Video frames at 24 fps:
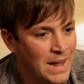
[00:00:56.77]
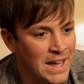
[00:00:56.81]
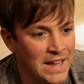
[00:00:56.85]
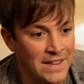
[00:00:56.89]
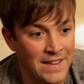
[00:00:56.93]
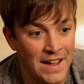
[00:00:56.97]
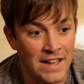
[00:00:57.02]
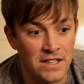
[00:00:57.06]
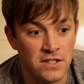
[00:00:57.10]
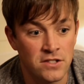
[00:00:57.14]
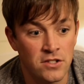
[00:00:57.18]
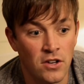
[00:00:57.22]

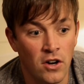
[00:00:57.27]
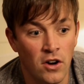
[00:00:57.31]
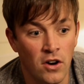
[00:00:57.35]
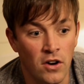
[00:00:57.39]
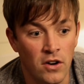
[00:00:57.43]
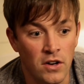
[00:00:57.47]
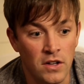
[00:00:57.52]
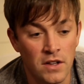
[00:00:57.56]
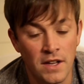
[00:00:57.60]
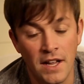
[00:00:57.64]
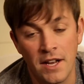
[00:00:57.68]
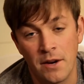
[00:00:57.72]
And that
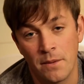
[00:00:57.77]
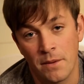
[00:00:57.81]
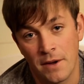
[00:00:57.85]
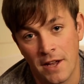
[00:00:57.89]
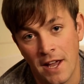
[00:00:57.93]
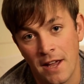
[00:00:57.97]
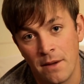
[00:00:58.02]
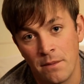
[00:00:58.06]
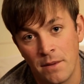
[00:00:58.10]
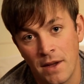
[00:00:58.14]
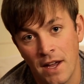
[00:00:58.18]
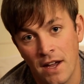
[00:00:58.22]
song later
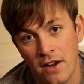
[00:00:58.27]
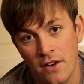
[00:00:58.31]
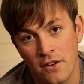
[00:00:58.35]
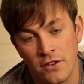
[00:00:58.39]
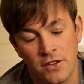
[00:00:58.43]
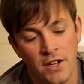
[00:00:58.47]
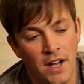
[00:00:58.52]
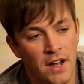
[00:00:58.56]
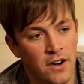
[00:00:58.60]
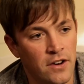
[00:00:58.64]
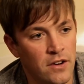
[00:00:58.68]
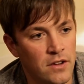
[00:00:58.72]
became Can't Grow
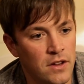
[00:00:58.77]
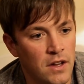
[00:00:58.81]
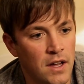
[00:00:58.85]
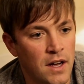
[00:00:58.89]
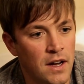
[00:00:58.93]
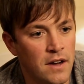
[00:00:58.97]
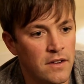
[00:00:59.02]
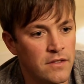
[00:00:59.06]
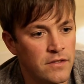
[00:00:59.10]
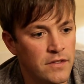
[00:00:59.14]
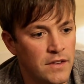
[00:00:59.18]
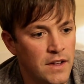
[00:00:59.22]
Tired of Your
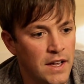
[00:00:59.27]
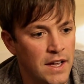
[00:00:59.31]
Love.